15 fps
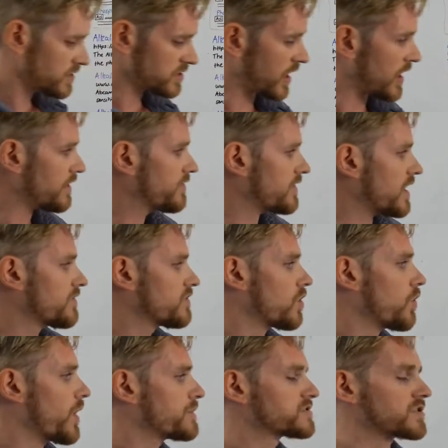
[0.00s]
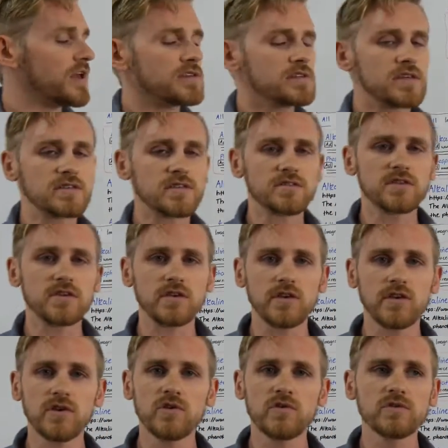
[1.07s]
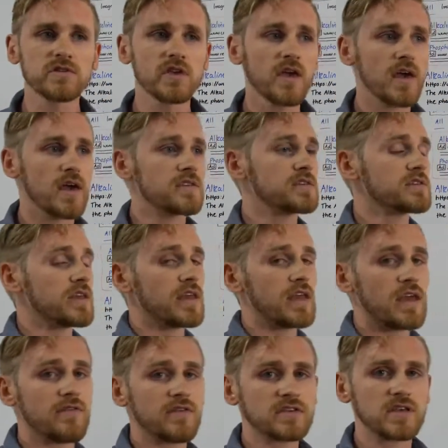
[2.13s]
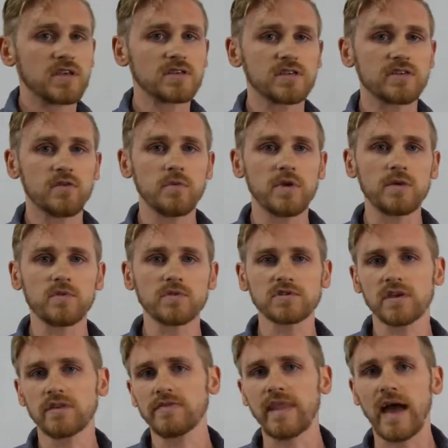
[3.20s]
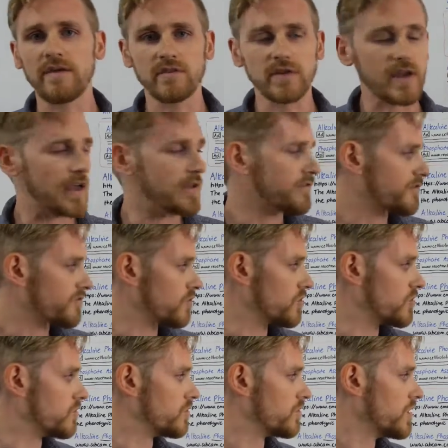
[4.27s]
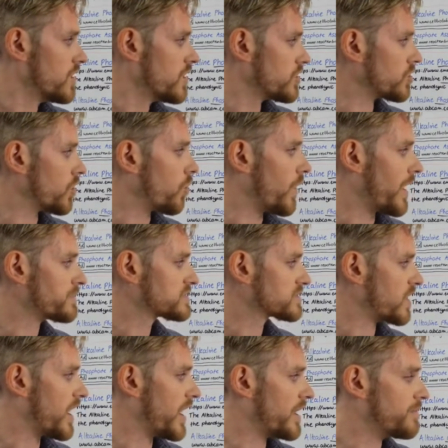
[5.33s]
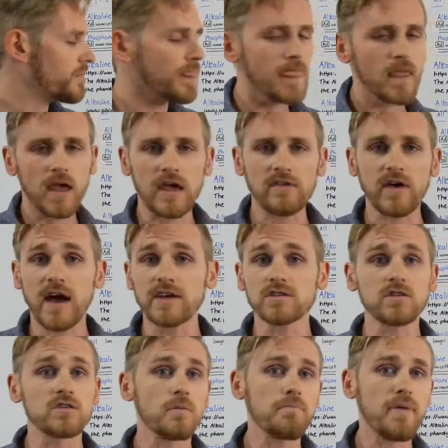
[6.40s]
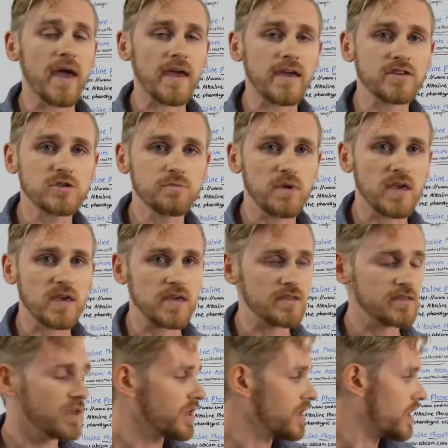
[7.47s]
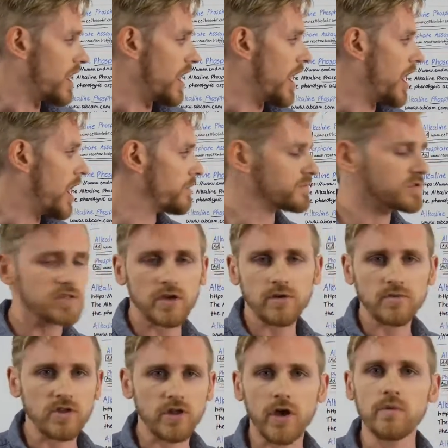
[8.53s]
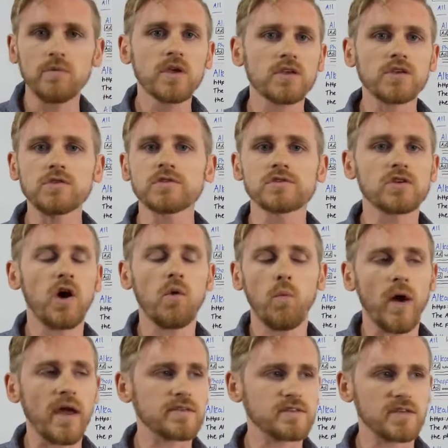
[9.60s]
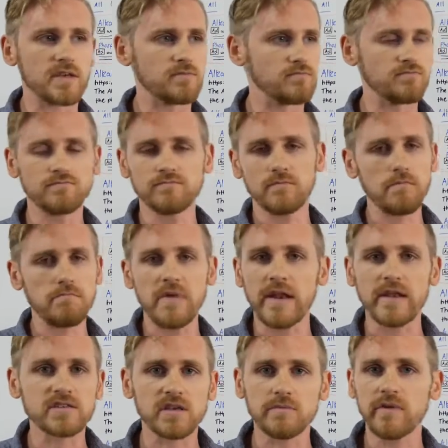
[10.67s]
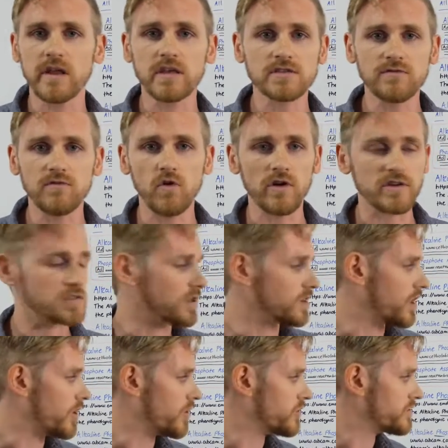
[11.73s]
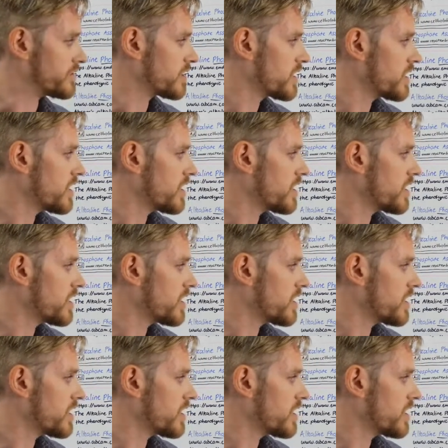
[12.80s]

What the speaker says: So if your website is easy to use, if it's easy for people to navigate through your website, if it has a good page speed, so users aren't waiting minutes and minutes for it to load,